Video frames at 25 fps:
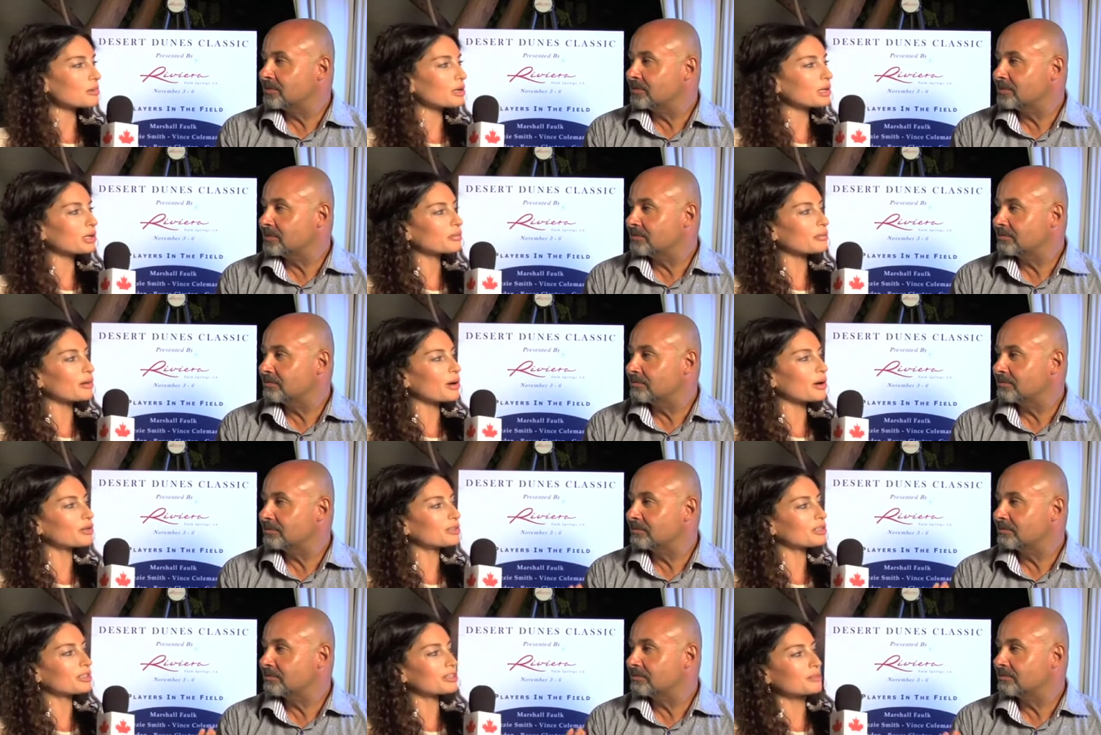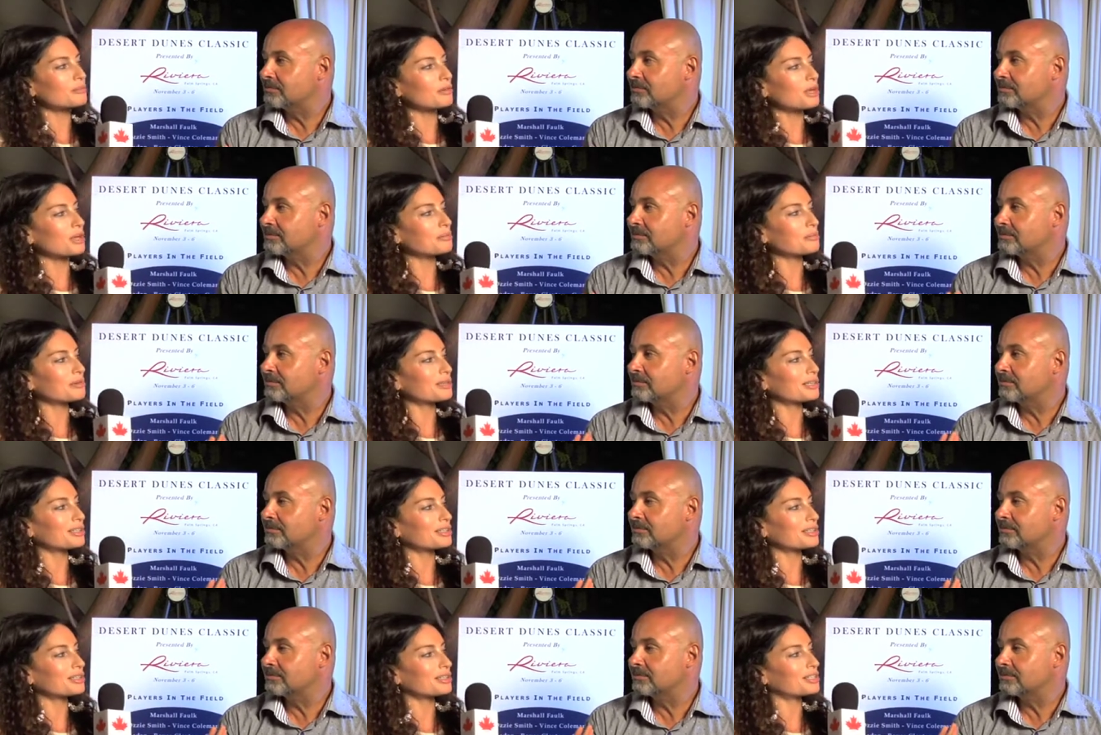Speaker 1: Rick Rhoden might
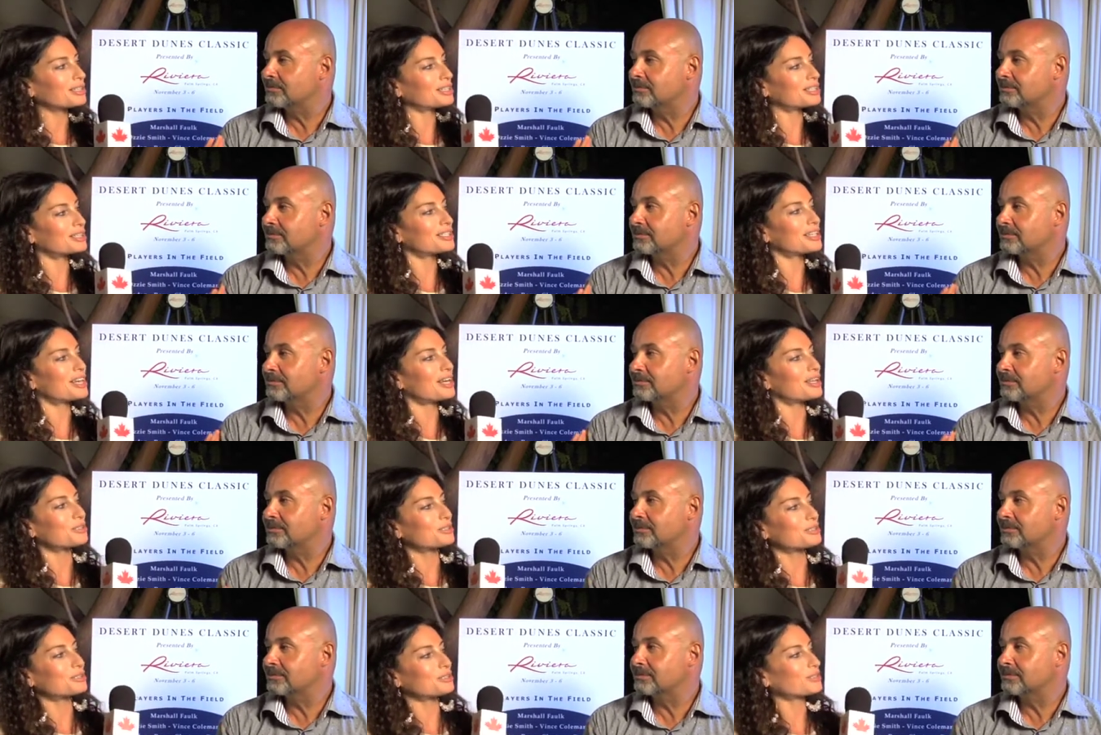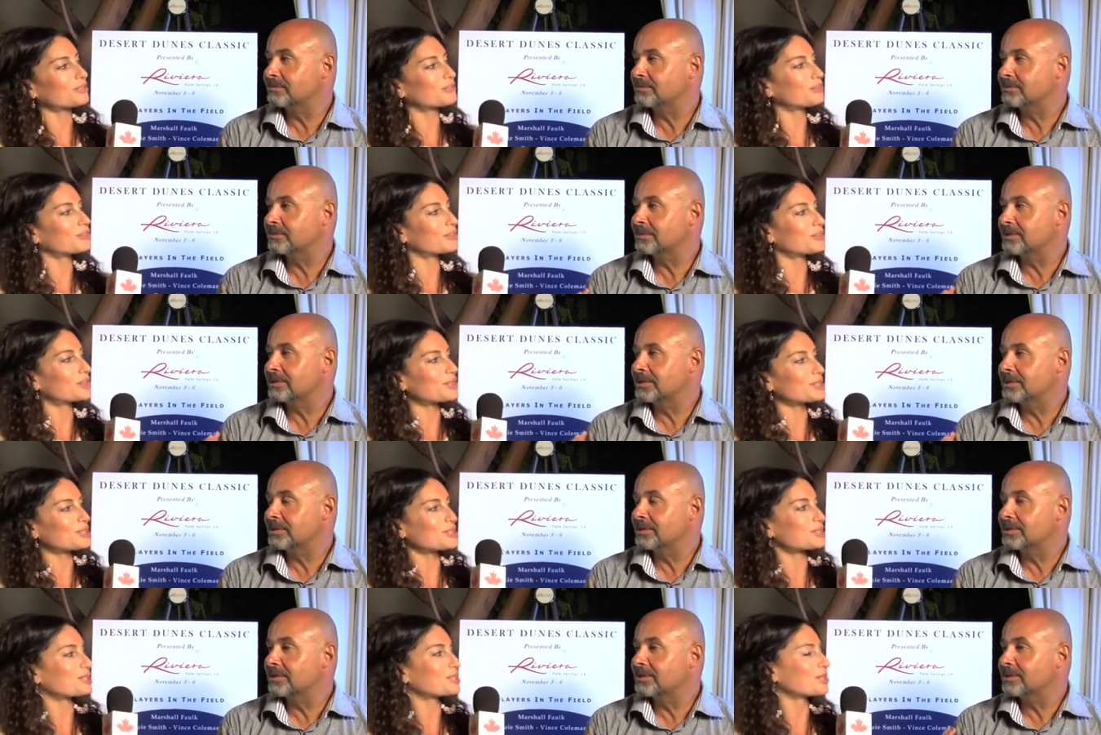be a good contender for
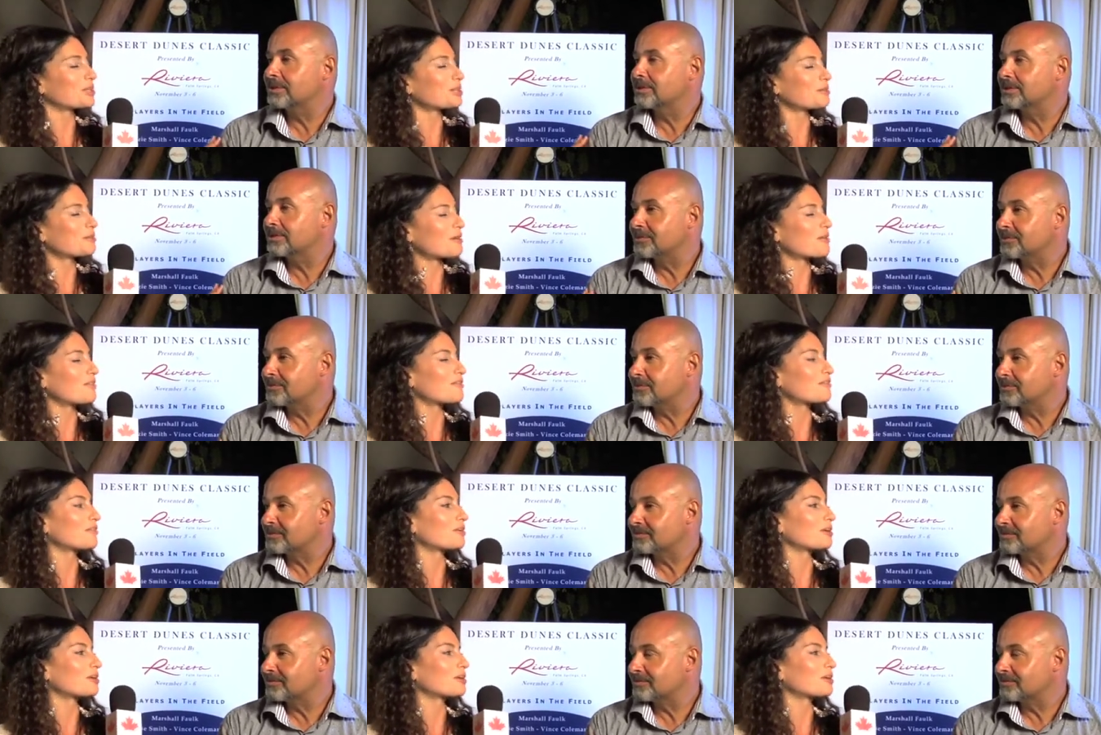this tournament for